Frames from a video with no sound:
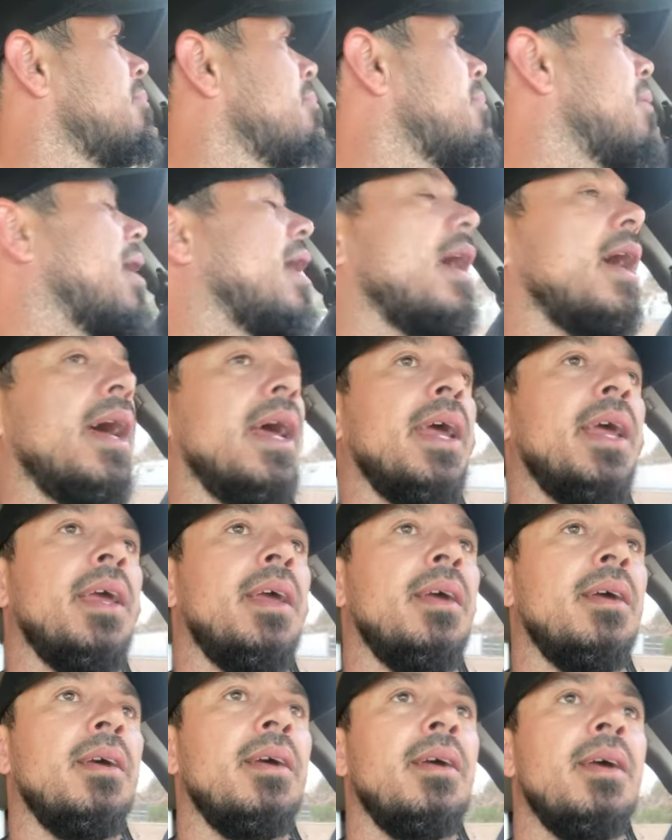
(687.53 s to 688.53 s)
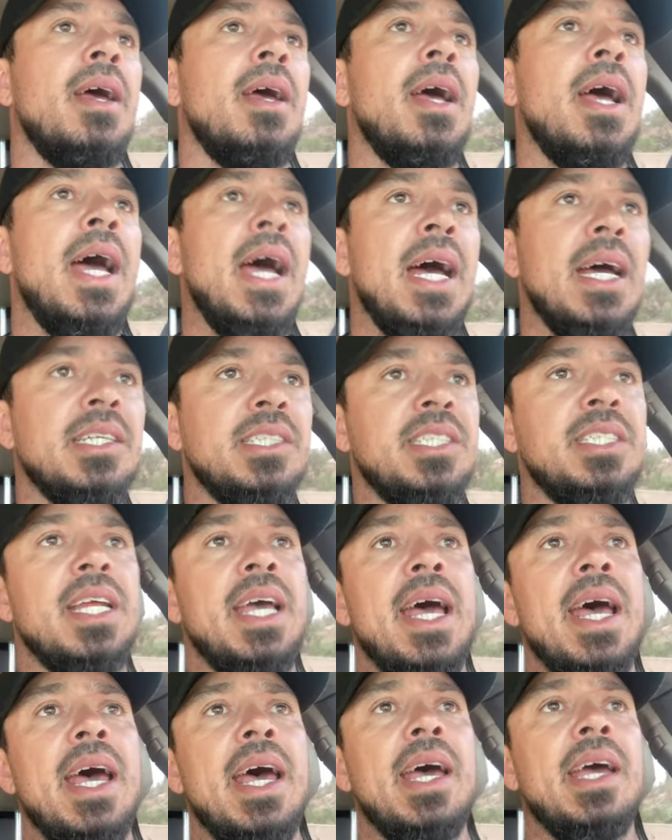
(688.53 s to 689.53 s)
my
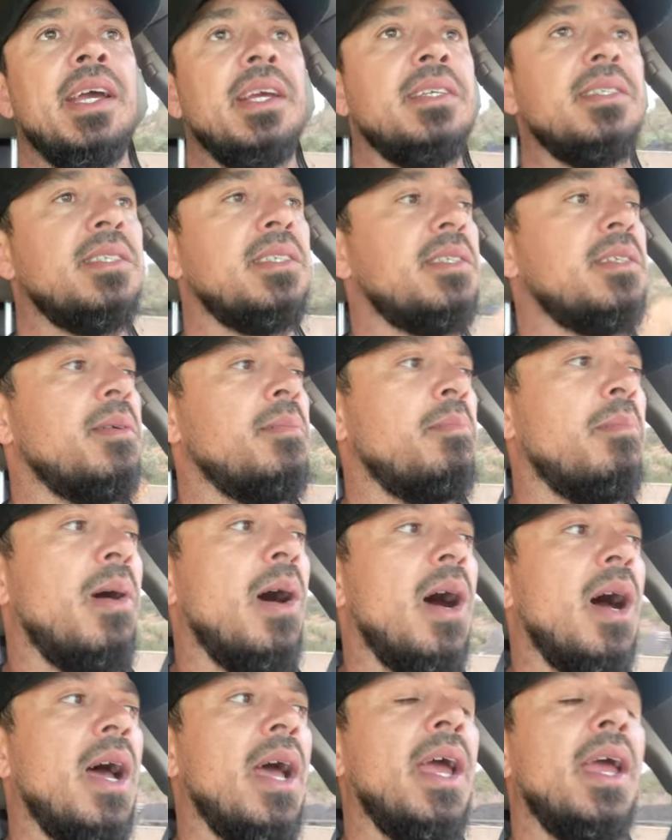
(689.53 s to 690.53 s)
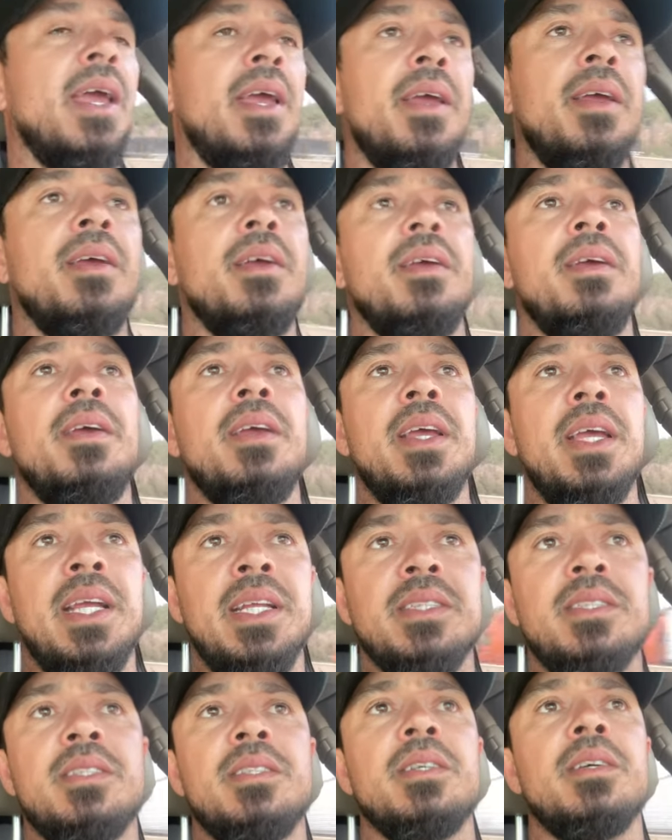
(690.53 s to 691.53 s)
hashtags, my
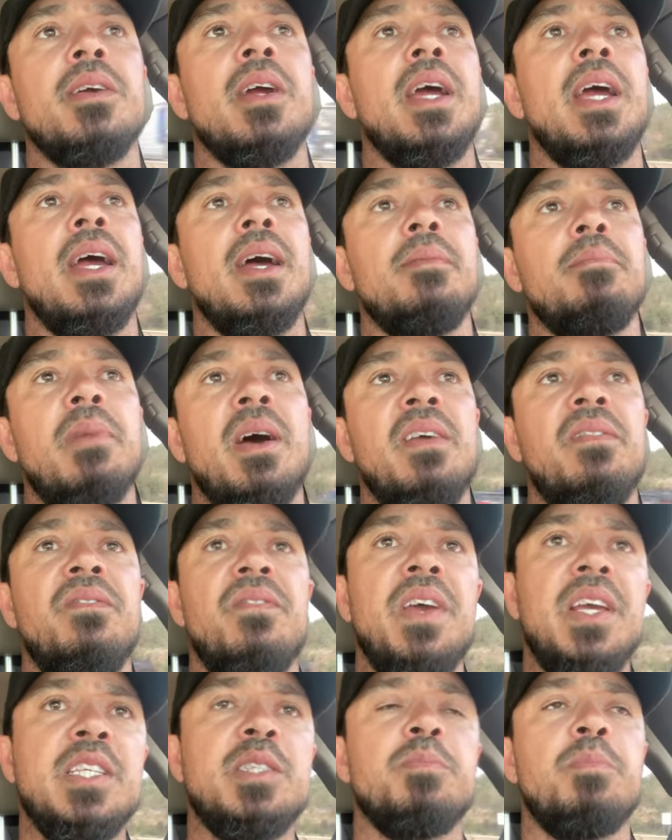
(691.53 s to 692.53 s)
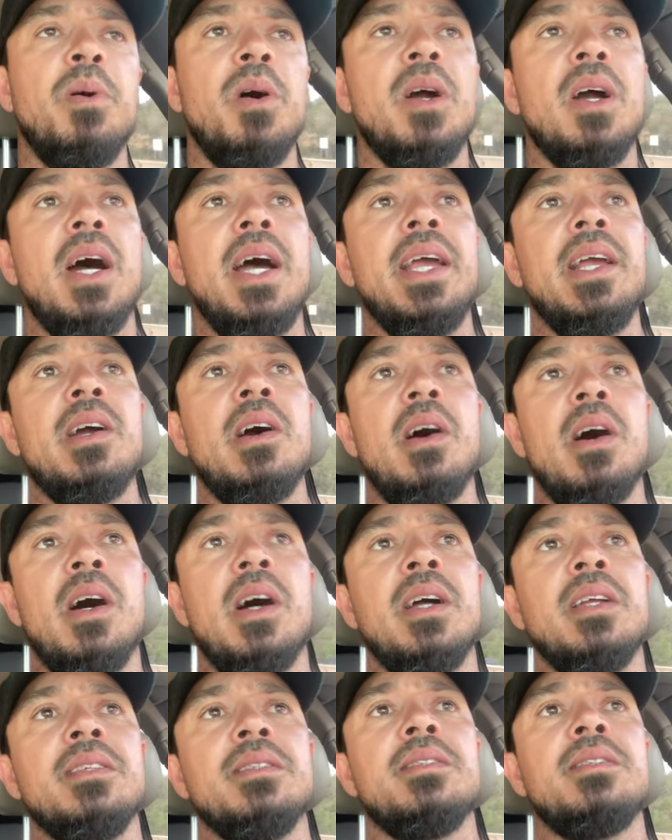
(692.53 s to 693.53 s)
Instagram, my Facebook
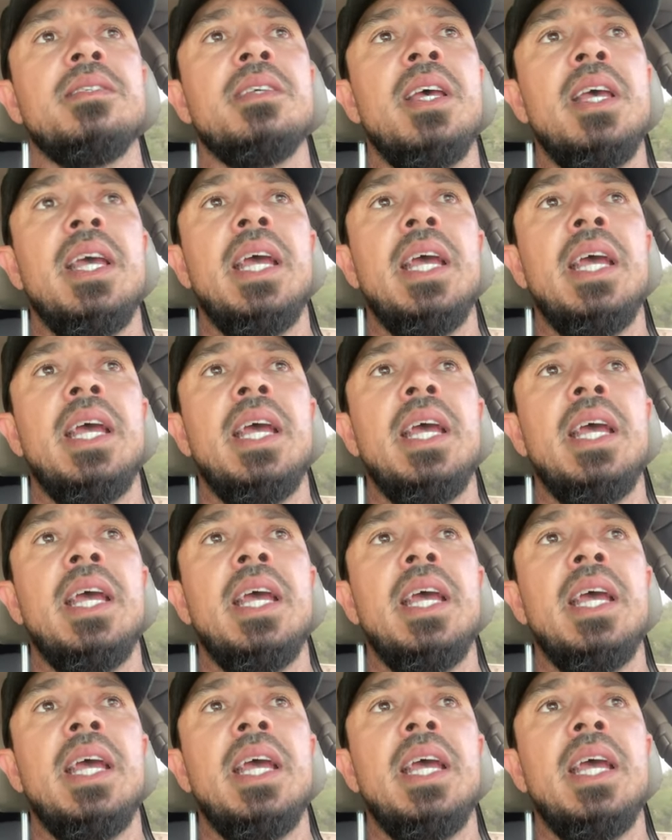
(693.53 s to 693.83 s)
icons,